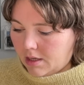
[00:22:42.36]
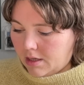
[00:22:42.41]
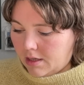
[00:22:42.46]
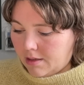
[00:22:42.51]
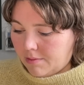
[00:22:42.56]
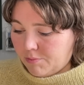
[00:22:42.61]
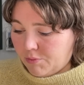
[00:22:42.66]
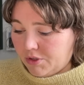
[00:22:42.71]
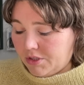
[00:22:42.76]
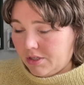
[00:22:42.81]

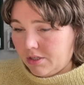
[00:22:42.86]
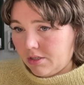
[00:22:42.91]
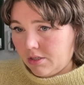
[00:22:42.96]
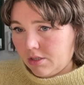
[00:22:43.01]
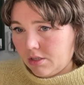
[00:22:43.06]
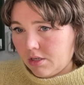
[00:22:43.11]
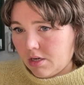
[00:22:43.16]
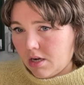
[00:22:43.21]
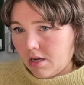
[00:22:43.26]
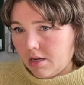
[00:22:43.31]

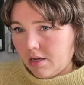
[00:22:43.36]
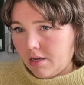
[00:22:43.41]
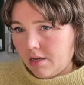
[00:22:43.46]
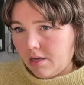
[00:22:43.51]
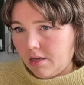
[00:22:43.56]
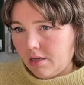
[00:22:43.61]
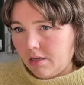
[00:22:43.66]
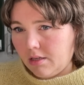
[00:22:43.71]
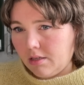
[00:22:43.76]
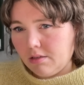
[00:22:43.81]
Which
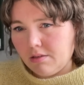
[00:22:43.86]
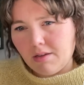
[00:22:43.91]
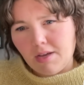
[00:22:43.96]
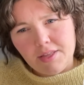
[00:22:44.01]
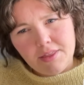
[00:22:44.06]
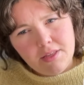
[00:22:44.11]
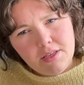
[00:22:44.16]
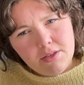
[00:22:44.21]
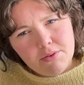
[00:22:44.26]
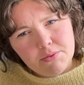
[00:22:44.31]
I
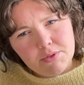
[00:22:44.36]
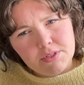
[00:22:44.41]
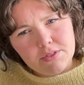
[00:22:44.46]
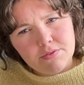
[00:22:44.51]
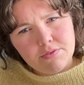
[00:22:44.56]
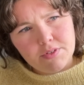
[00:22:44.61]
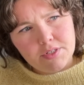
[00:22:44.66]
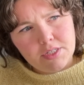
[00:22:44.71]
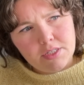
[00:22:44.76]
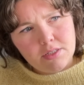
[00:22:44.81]
think it was
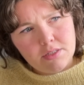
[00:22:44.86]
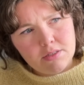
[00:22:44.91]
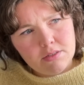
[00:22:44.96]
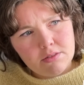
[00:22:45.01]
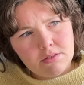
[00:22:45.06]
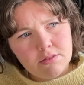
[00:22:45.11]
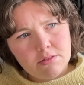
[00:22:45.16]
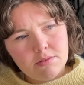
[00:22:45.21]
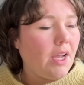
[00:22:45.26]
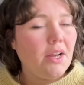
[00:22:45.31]
free.
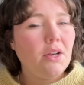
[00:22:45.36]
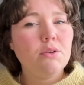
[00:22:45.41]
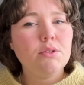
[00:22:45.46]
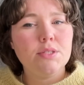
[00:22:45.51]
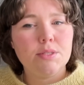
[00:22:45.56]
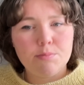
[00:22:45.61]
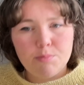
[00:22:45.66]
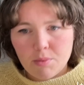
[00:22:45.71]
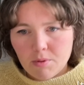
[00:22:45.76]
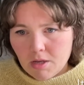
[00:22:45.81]
I know
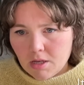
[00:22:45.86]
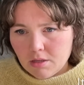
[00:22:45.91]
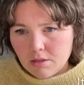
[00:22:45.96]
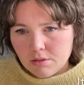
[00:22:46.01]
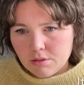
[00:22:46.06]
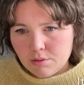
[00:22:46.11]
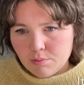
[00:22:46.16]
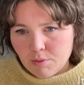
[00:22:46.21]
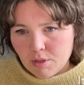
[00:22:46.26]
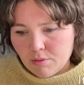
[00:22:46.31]

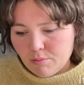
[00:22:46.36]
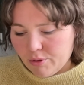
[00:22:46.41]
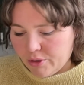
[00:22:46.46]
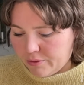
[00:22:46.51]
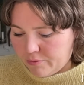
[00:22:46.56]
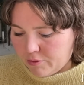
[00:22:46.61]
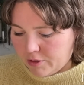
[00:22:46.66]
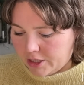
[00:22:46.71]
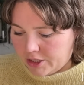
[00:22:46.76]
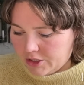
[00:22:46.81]
Small
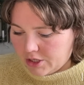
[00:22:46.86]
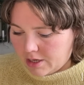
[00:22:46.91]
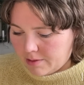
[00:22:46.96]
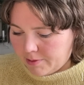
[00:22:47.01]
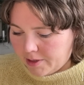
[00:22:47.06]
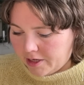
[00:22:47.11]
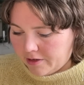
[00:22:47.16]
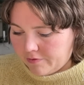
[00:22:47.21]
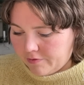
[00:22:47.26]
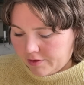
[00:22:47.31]
Bird Workshop
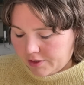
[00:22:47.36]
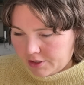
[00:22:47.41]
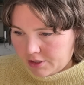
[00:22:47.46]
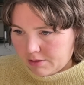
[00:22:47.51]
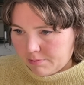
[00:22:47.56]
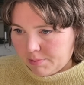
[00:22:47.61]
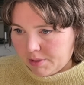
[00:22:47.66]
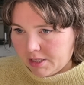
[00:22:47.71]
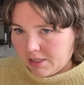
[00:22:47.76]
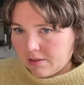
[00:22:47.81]
had free
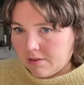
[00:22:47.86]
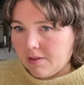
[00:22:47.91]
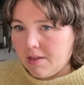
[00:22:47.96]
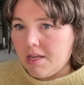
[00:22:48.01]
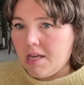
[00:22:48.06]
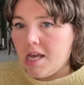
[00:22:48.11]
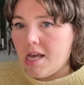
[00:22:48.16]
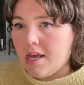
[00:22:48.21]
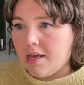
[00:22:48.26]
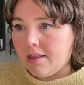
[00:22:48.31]
shipping,
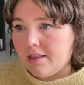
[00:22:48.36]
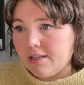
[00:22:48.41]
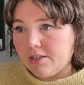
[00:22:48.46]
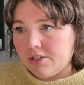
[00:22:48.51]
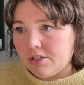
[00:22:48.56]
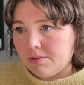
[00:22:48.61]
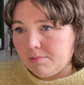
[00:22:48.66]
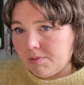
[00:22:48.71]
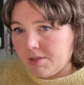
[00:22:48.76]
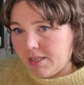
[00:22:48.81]
and they
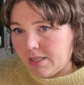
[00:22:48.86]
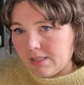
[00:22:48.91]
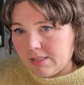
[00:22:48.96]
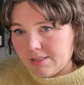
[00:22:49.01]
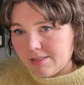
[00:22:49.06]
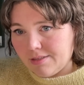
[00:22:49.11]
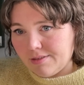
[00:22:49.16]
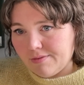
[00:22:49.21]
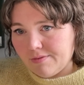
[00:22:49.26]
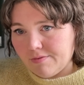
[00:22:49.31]
ship
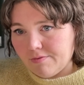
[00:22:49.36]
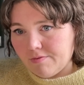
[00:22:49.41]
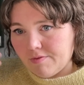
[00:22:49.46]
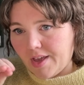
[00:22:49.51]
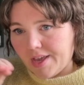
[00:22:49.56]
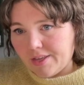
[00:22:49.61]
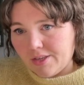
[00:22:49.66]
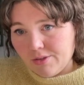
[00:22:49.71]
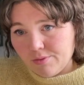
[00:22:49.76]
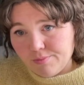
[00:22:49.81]
things
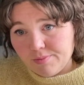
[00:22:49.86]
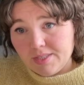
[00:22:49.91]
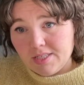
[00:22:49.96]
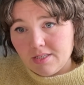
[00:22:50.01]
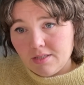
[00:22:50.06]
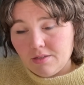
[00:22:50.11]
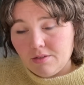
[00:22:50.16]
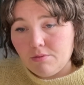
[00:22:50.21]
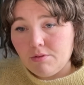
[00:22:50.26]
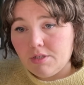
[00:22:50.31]
vacuum
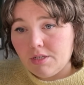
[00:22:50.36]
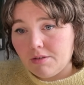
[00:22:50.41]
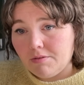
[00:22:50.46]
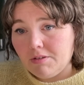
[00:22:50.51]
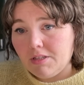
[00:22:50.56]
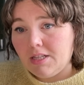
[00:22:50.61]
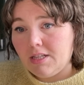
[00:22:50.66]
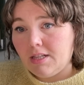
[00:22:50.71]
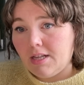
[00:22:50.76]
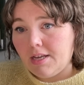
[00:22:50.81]
sealed, which I
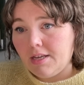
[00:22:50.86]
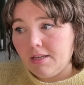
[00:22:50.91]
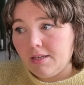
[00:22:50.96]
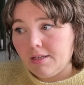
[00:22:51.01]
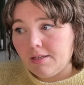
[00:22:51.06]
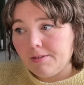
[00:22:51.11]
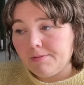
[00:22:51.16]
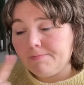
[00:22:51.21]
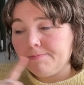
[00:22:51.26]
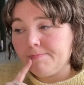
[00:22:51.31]
really like.